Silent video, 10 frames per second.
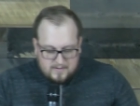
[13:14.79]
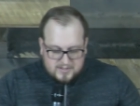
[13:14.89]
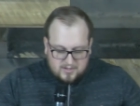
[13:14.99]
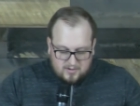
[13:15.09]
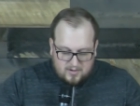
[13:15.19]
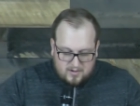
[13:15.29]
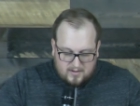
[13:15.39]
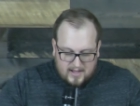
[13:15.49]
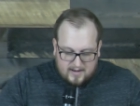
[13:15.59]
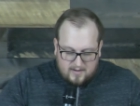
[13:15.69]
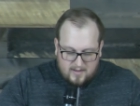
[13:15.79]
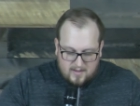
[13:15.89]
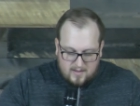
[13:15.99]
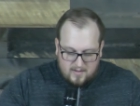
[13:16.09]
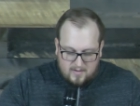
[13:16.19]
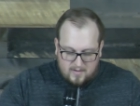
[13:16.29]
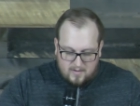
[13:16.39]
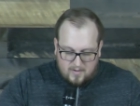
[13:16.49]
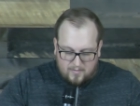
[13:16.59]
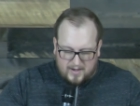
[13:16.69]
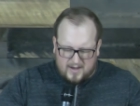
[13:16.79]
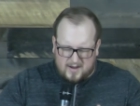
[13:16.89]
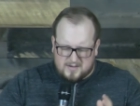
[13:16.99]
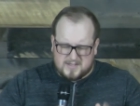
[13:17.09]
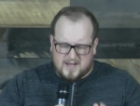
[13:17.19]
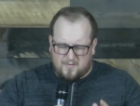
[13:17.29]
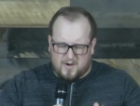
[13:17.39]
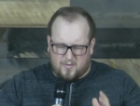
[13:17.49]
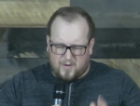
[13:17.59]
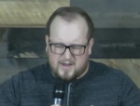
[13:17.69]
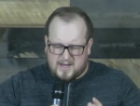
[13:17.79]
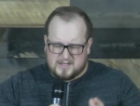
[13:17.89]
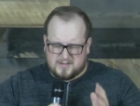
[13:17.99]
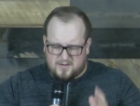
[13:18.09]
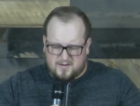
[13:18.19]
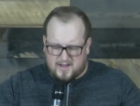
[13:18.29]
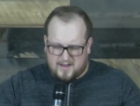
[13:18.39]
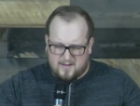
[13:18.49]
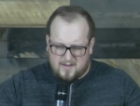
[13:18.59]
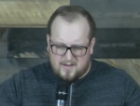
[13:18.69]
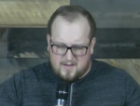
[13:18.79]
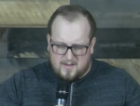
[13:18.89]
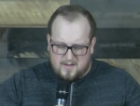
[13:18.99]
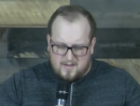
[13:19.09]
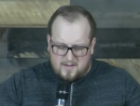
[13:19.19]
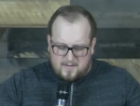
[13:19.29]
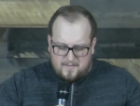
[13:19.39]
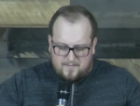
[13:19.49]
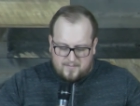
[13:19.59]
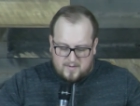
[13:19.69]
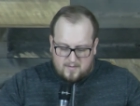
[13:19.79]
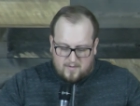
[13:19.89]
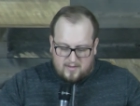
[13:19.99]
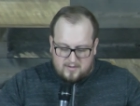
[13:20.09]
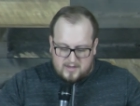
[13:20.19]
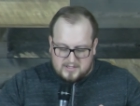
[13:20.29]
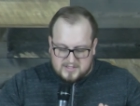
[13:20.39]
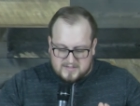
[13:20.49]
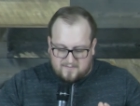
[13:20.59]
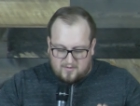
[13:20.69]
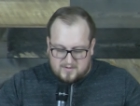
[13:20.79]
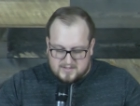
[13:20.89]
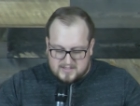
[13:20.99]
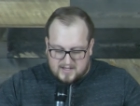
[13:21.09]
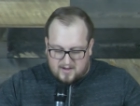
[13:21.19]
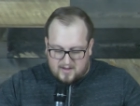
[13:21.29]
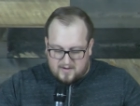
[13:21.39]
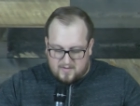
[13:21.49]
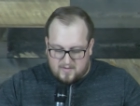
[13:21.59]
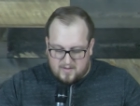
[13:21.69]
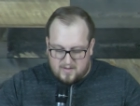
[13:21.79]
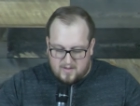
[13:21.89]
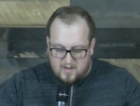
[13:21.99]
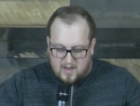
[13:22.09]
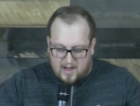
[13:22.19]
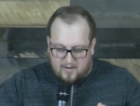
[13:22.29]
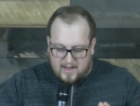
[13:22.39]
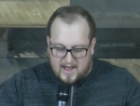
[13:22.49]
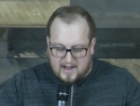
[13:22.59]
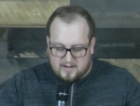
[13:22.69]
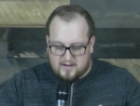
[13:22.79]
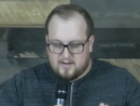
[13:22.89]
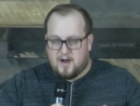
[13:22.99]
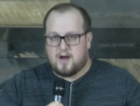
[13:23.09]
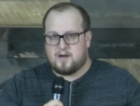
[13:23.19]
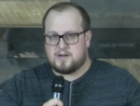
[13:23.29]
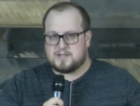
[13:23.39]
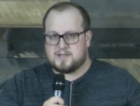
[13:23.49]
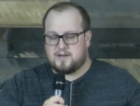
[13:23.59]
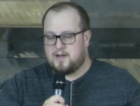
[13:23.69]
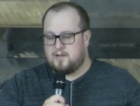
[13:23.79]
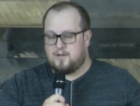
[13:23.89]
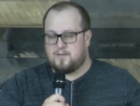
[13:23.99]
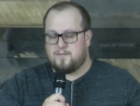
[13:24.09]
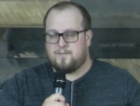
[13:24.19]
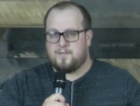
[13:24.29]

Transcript: should look like, we need to understand what our weekdays look like, rather than just focusing on how I act and talk on a Sunday alone.